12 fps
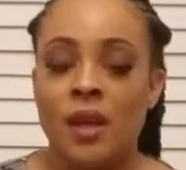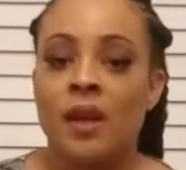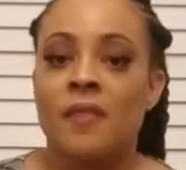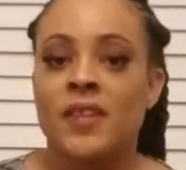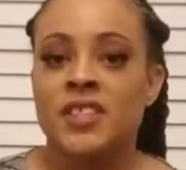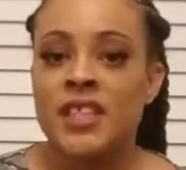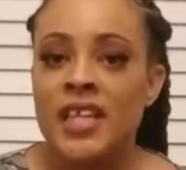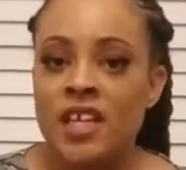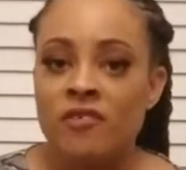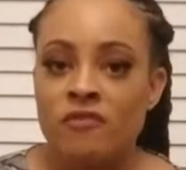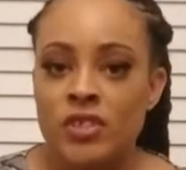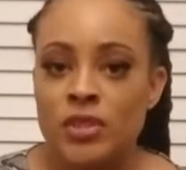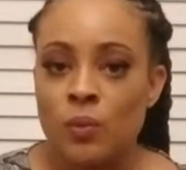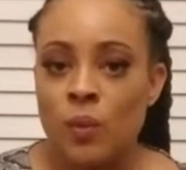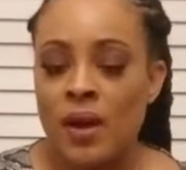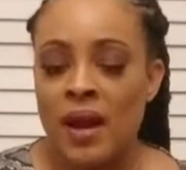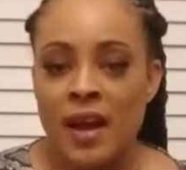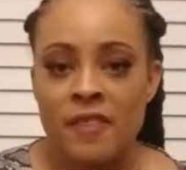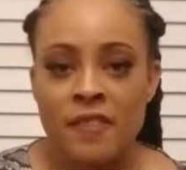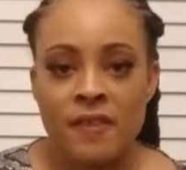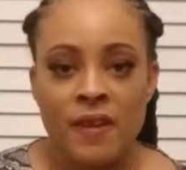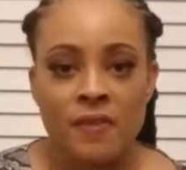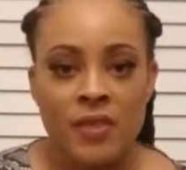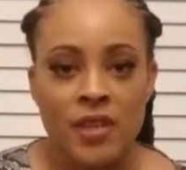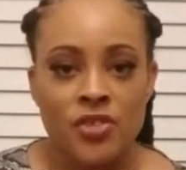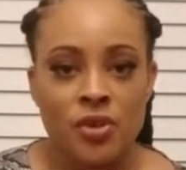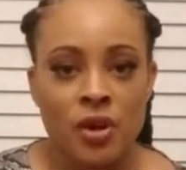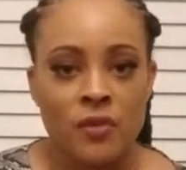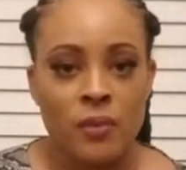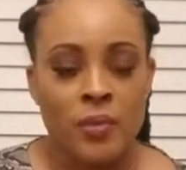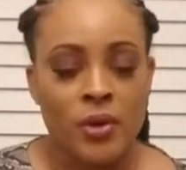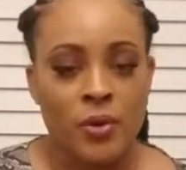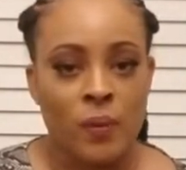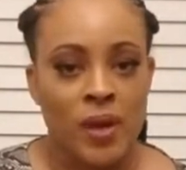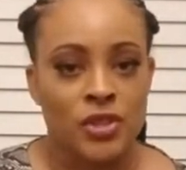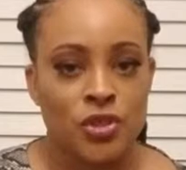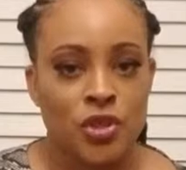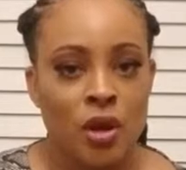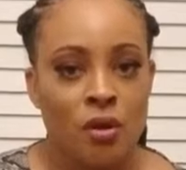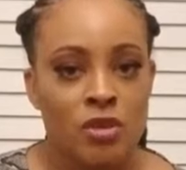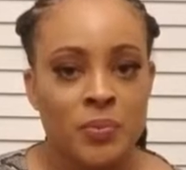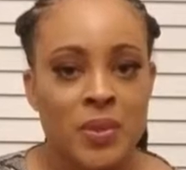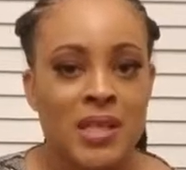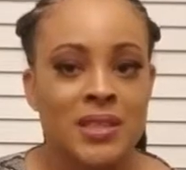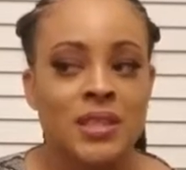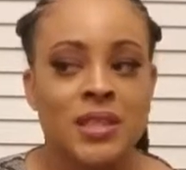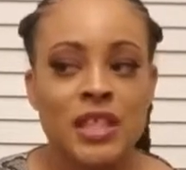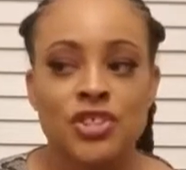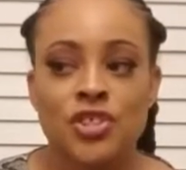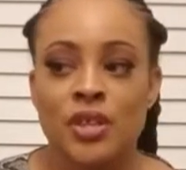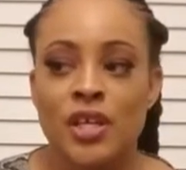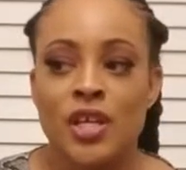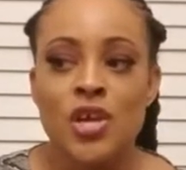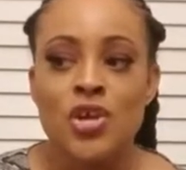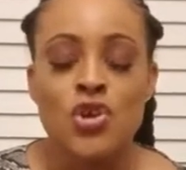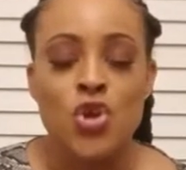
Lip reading: The second reason why I think these are the better way to go is because essentially